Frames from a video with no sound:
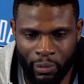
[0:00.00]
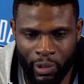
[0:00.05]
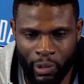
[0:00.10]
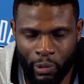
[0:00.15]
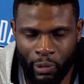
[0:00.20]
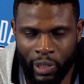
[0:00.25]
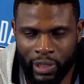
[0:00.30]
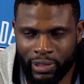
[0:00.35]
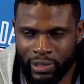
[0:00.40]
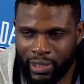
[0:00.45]

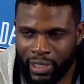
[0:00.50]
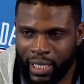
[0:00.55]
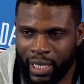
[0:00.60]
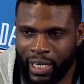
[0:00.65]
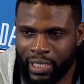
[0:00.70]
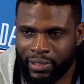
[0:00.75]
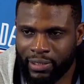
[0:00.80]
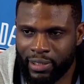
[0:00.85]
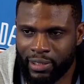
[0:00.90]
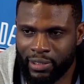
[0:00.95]
one question they
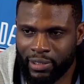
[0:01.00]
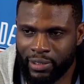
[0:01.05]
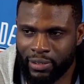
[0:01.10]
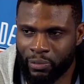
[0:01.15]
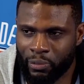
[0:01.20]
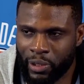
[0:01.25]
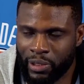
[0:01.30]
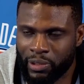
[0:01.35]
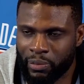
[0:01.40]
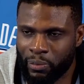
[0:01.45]
asked us
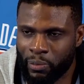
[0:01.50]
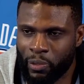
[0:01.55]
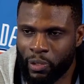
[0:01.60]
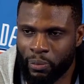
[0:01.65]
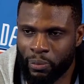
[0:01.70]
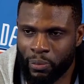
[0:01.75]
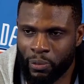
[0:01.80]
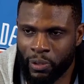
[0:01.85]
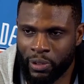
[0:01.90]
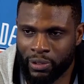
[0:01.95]
is, what's
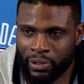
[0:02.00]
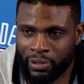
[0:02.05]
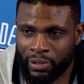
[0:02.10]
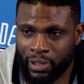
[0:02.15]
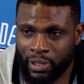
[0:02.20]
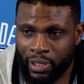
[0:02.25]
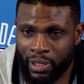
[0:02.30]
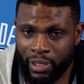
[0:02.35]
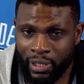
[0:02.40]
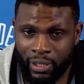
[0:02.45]
more
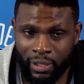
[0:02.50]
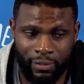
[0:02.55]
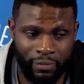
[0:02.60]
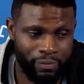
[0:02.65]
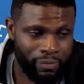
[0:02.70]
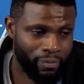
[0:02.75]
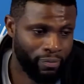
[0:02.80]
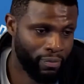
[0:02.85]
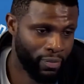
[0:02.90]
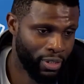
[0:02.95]
important,
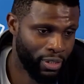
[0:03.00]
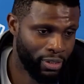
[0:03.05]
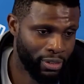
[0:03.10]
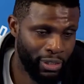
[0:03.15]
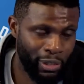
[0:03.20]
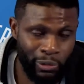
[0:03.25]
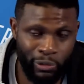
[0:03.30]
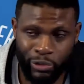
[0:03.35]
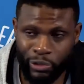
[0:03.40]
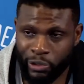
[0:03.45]

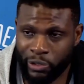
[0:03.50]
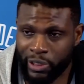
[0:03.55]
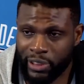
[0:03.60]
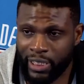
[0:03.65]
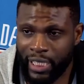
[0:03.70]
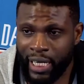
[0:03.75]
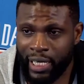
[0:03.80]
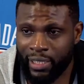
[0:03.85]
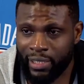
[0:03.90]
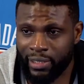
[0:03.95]
culture or
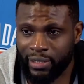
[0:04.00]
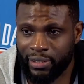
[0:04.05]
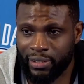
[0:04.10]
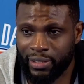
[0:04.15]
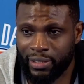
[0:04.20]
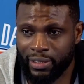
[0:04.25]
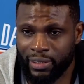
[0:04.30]
talent?